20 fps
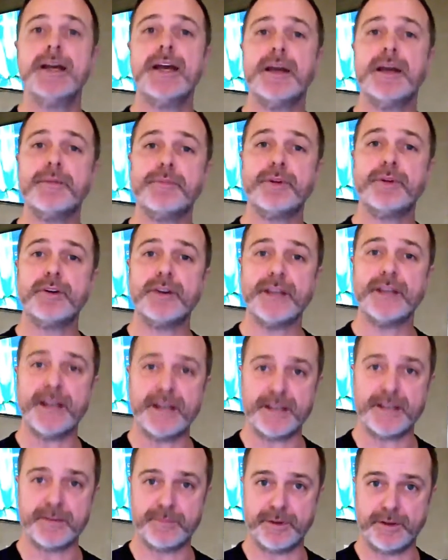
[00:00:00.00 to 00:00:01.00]
employ
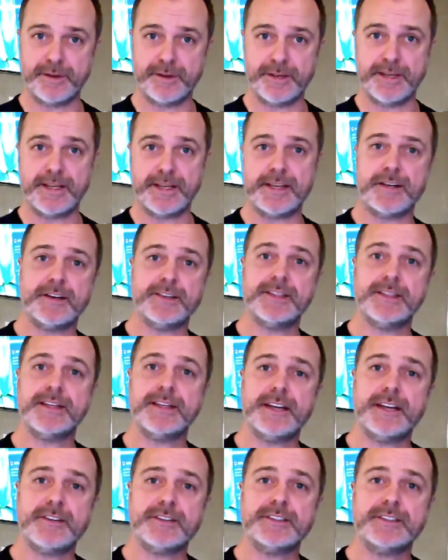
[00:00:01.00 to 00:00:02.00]
any employee on the
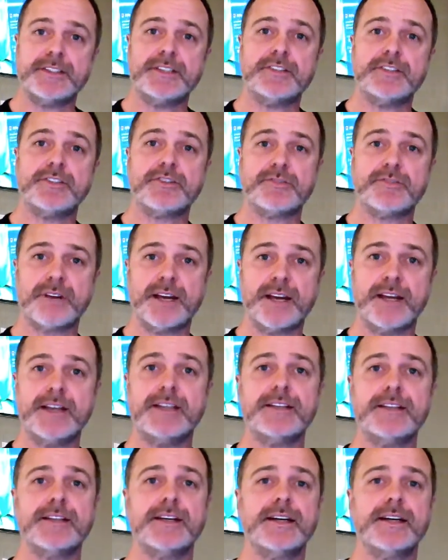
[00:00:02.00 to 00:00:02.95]
hairdressing trade,